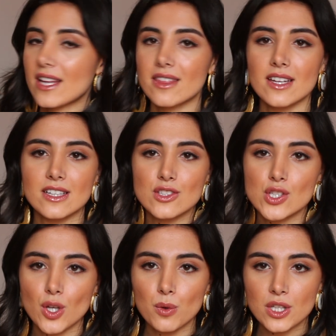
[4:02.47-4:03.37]
I think it's
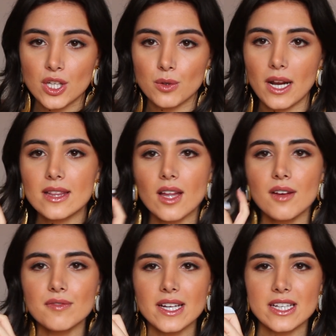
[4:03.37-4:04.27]
so cute. I
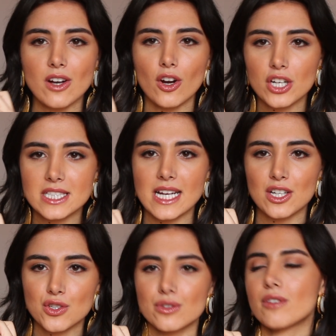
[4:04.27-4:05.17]
love like an
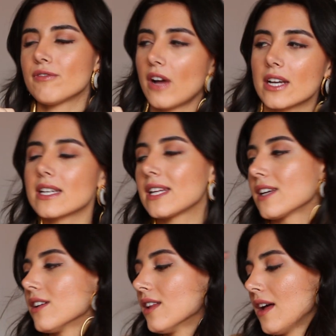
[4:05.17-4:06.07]
architectural fun
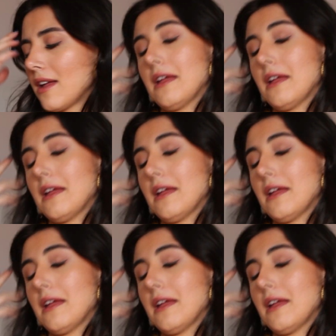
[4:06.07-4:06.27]
heel.